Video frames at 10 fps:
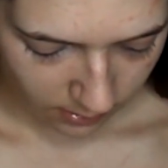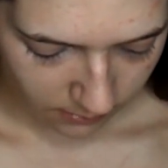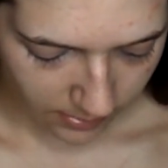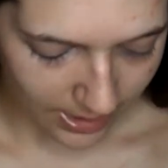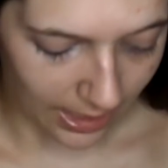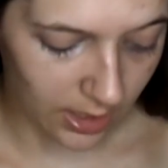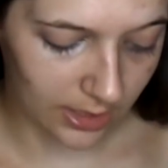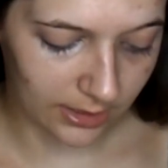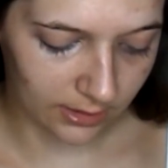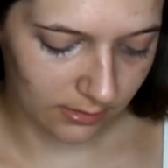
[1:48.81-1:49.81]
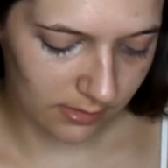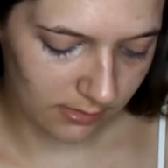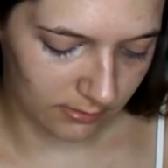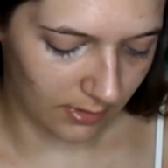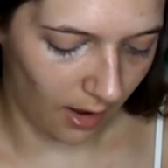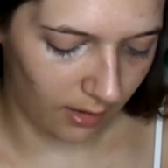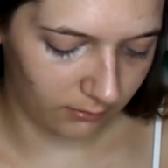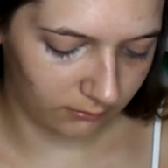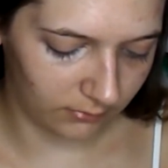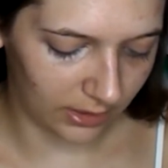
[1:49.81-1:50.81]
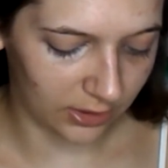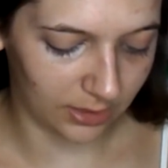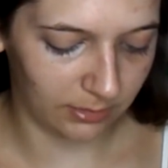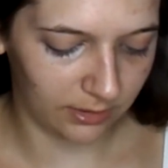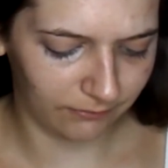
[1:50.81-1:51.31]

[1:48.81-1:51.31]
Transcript: But that is not, that's just